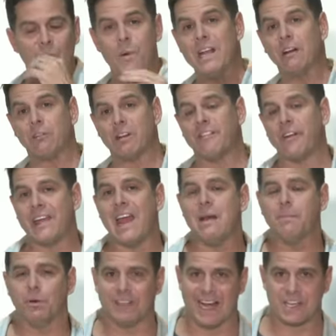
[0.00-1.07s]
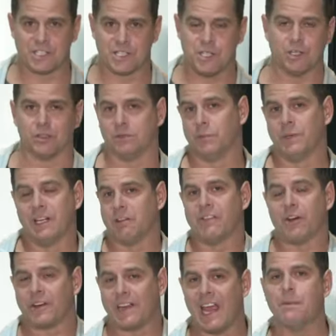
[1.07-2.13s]
We got rid of our cable last year. We got rid
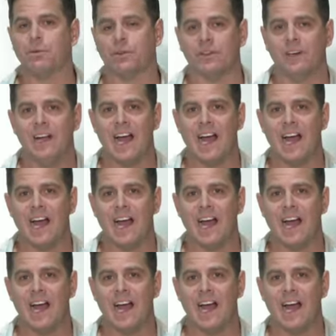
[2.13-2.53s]
of our cable